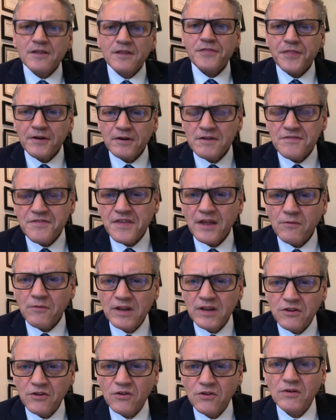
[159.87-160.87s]
And the third
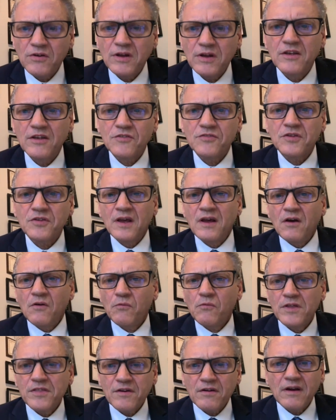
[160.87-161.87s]
thing we do is,
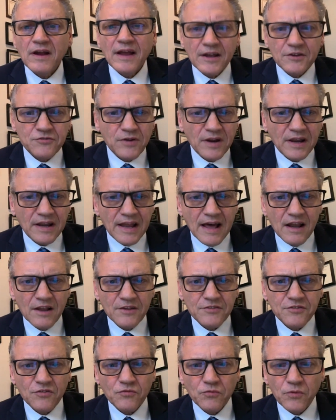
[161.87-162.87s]
with our X-ray
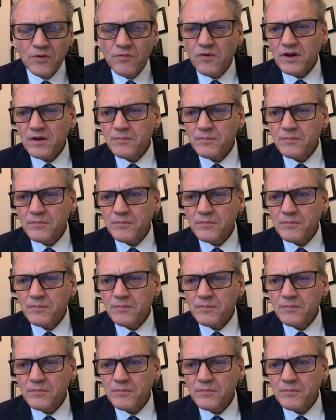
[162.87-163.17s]
analysis,